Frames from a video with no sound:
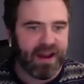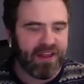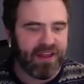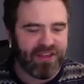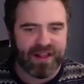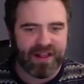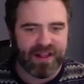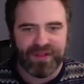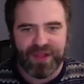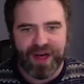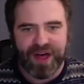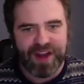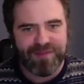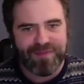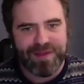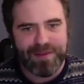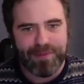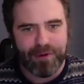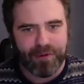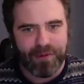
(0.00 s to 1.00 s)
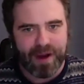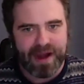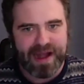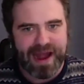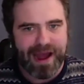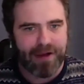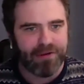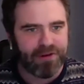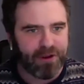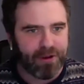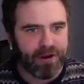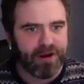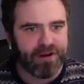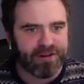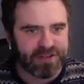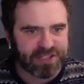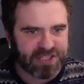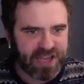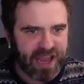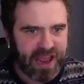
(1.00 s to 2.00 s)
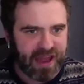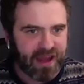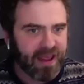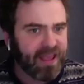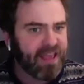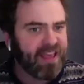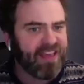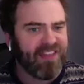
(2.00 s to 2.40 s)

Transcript: And I think a lot of people right now don't understand